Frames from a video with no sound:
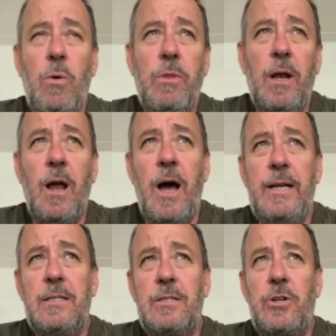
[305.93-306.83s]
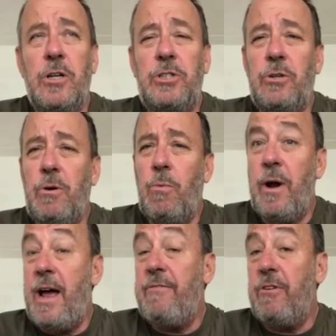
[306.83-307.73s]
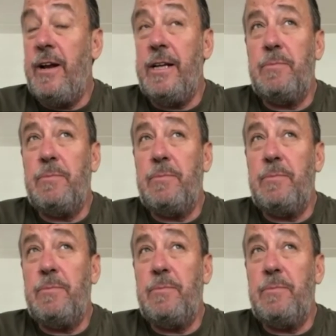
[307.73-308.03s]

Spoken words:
the line structure or whatever it is.